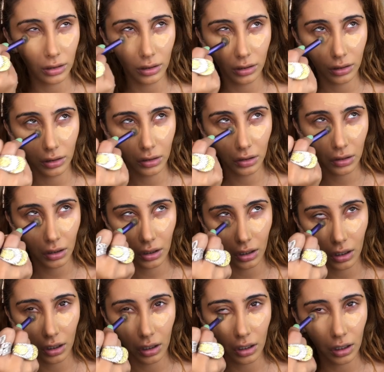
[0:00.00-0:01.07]

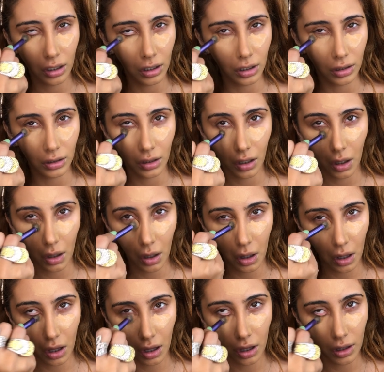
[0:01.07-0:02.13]

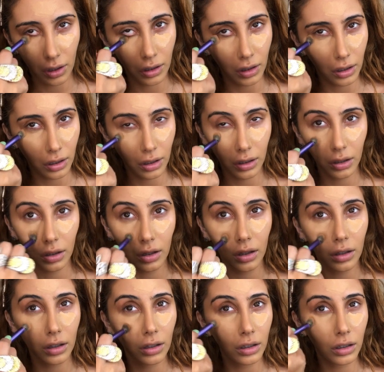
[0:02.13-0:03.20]

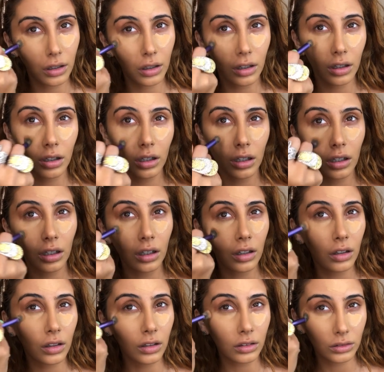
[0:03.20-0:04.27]

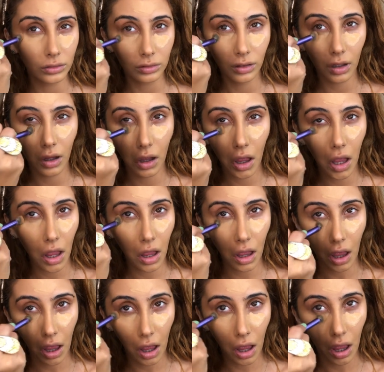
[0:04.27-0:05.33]

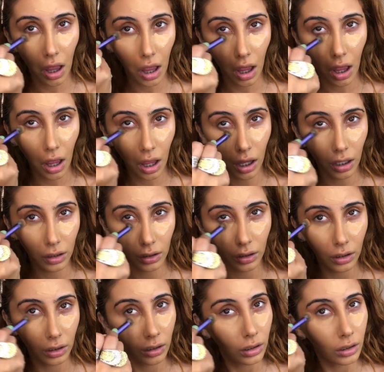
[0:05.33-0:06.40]

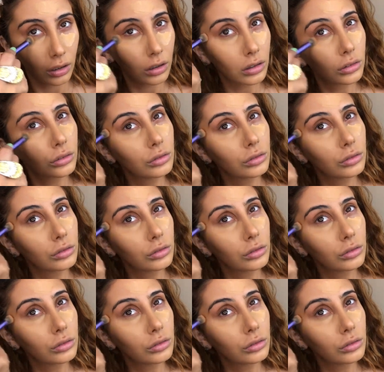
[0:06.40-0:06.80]
Nobody speaks.